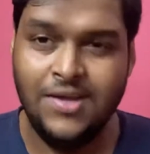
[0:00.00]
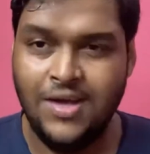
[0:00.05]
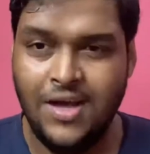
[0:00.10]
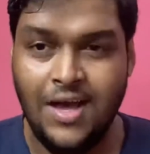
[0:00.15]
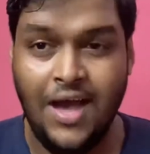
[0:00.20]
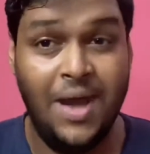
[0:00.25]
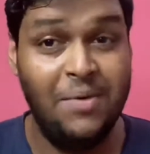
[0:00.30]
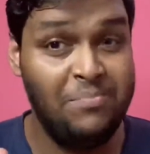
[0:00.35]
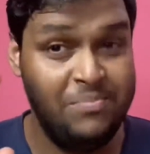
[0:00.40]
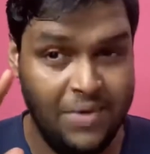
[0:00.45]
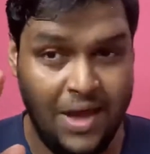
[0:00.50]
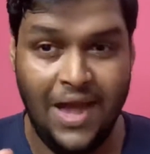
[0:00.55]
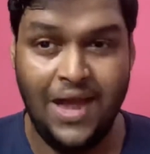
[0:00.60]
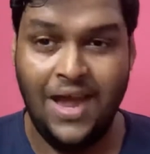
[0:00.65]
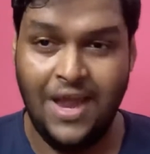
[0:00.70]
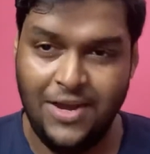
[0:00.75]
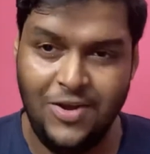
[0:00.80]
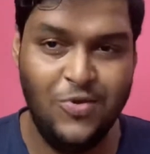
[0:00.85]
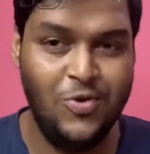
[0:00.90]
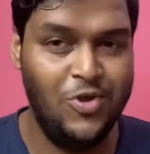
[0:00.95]
I
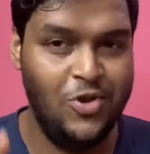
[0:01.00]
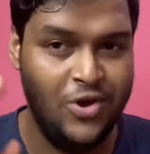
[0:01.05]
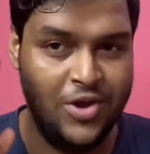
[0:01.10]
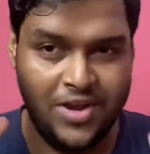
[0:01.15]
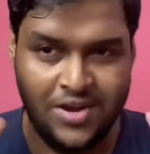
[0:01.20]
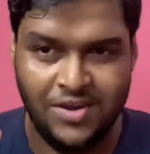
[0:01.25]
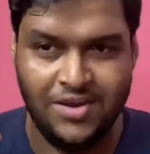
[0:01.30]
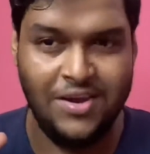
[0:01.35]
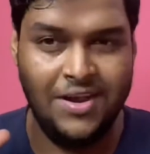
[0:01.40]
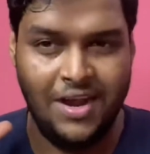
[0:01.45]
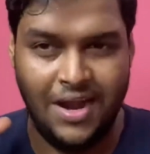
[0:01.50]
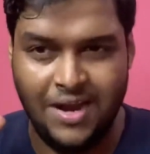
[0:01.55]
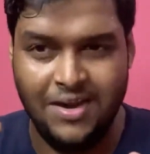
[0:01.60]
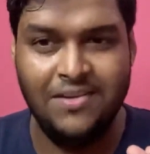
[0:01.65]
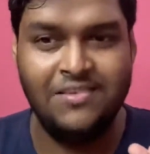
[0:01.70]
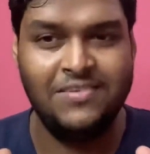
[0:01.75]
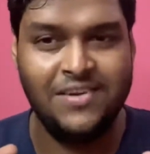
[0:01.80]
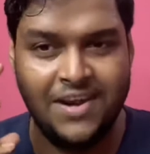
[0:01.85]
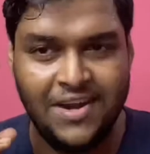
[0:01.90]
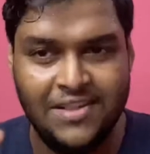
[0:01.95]
know you're
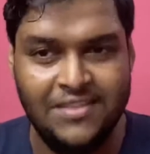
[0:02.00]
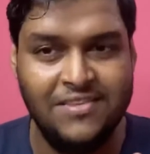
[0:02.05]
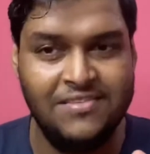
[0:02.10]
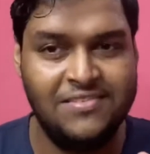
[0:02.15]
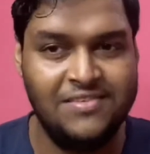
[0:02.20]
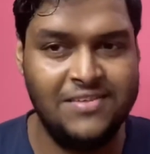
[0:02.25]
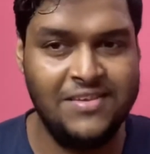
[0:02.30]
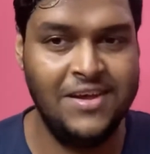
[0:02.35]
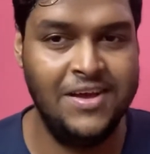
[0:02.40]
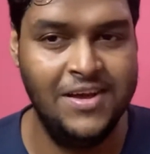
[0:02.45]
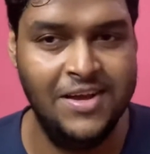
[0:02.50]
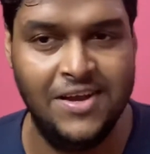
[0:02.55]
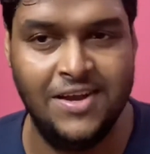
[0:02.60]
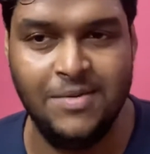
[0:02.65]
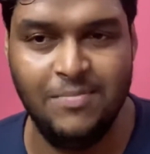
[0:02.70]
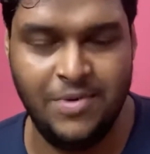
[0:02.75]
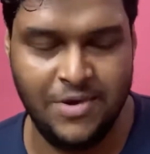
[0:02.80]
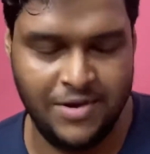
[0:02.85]
understanding this a little bit.